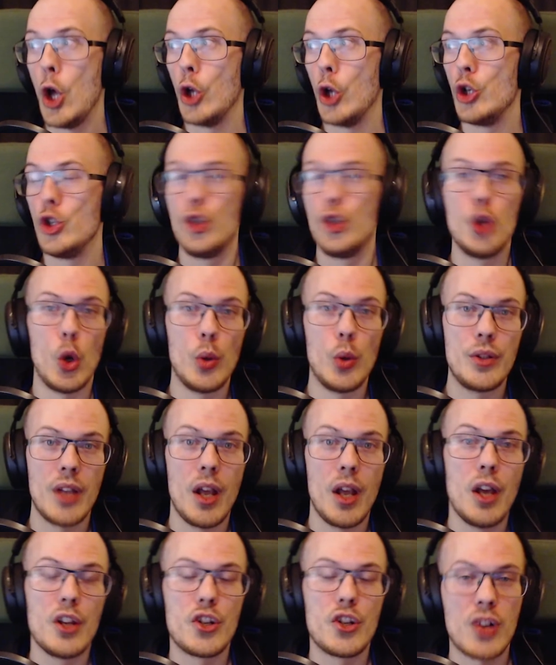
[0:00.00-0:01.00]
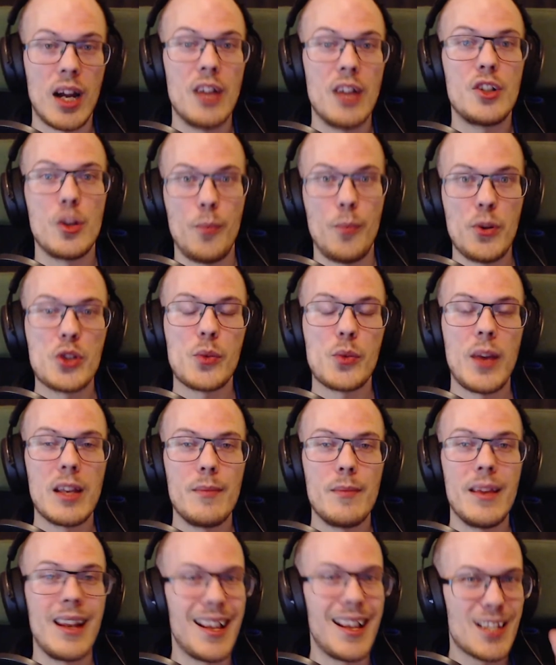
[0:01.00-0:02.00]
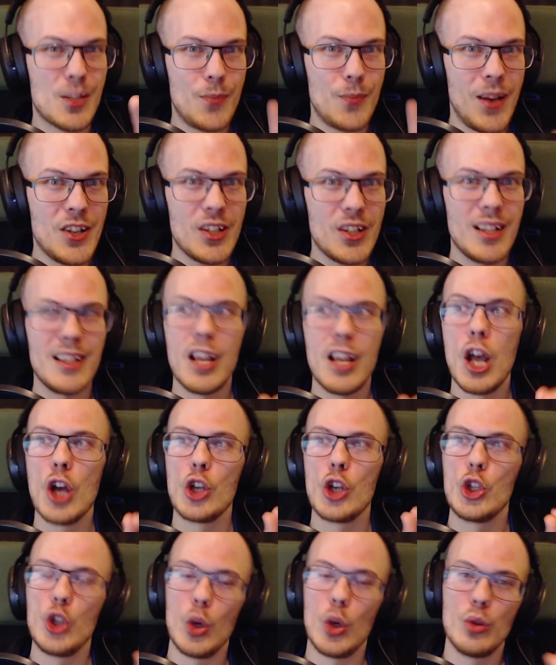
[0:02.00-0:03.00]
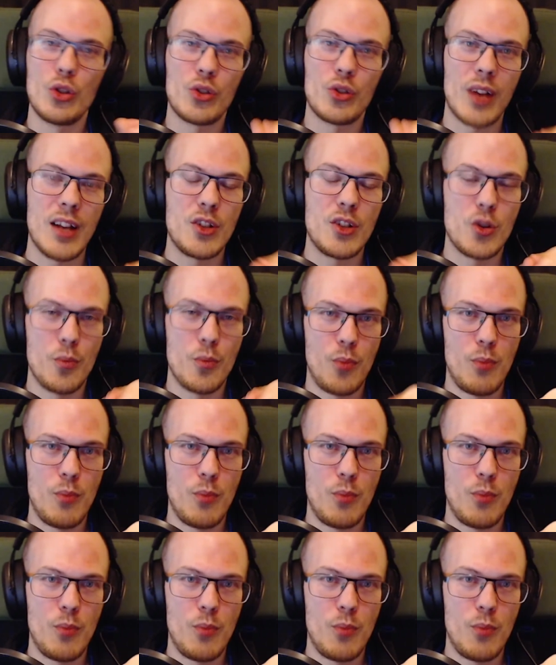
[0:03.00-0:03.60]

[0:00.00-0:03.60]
don't try to persuade me, and especially don't try to